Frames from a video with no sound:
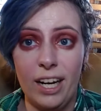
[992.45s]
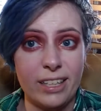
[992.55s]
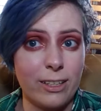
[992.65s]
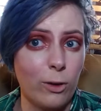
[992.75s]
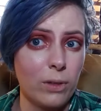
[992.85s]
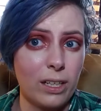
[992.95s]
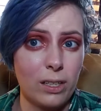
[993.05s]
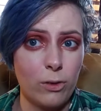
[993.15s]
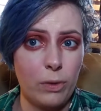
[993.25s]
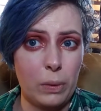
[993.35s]
I don't like
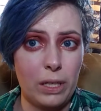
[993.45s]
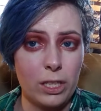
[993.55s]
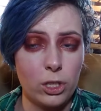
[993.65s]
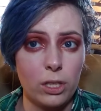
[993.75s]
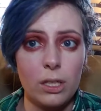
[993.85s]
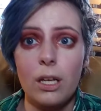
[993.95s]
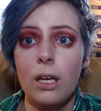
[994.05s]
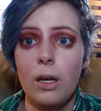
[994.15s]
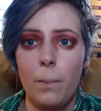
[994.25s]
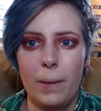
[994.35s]
their foundation,
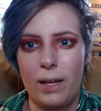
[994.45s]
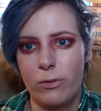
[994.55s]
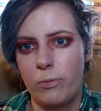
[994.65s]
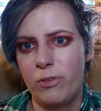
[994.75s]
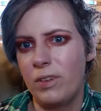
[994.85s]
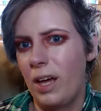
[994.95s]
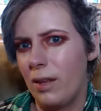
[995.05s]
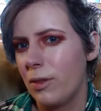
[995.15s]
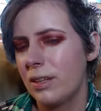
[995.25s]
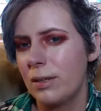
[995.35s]
but I
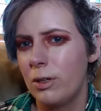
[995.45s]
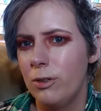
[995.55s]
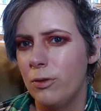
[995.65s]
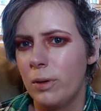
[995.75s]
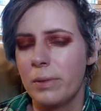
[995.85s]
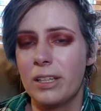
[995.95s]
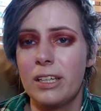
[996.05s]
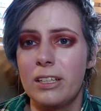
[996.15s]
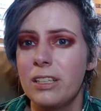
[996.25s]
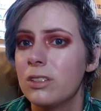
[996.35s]
think they
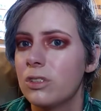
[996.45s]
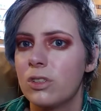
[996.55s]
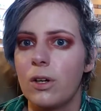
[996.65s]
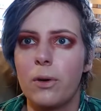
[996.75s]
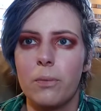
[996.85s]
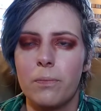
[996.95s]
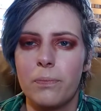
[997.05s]
reformulated it, so